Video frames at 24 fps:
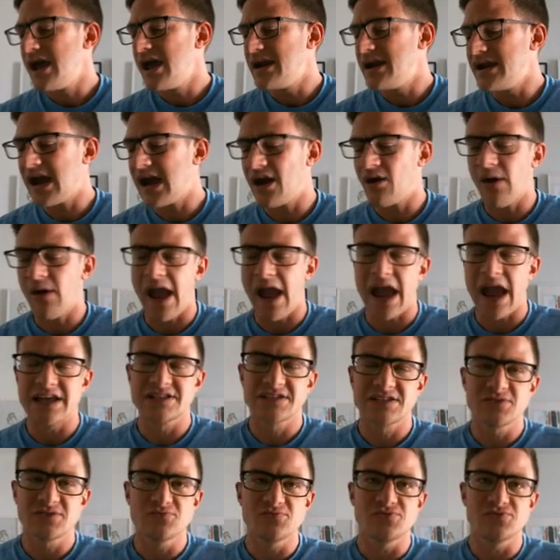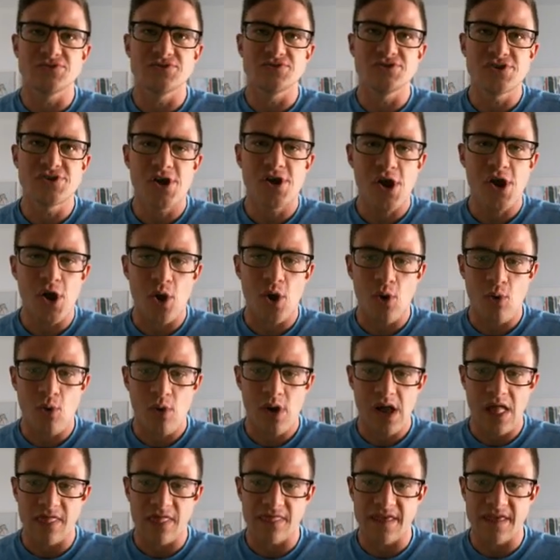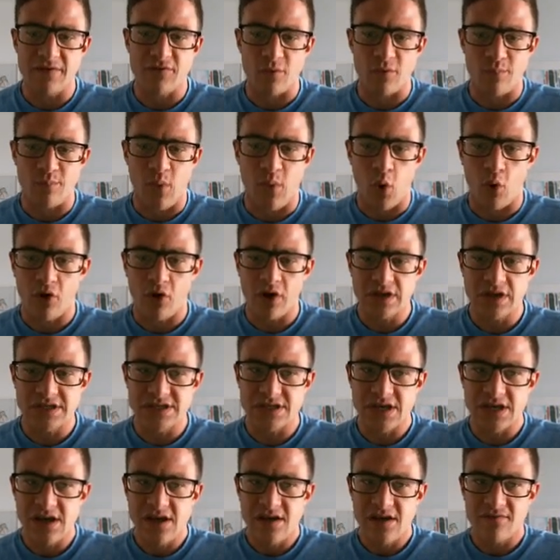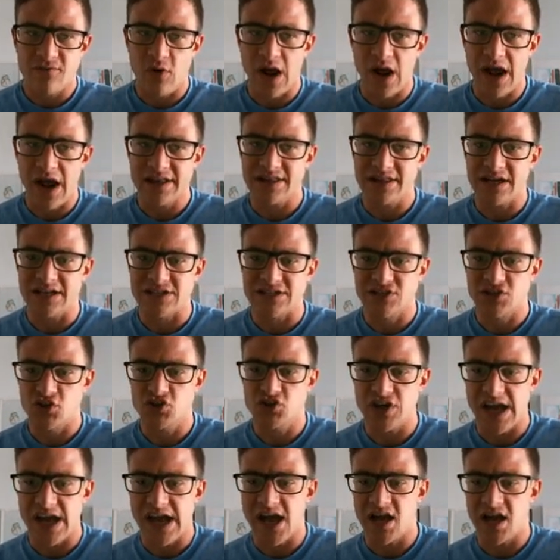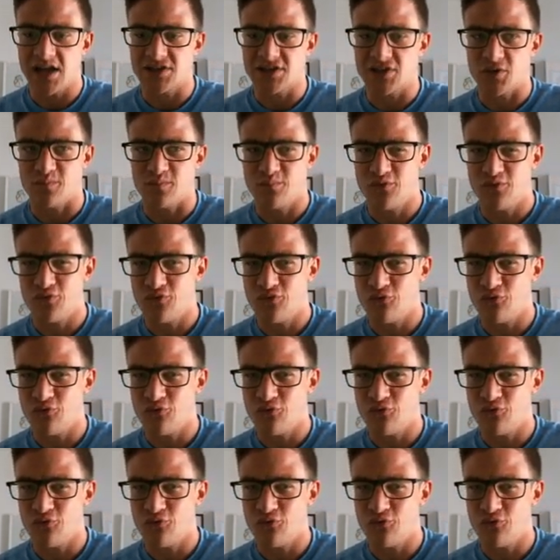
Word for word: Now, as you know, the reports for headline search ads are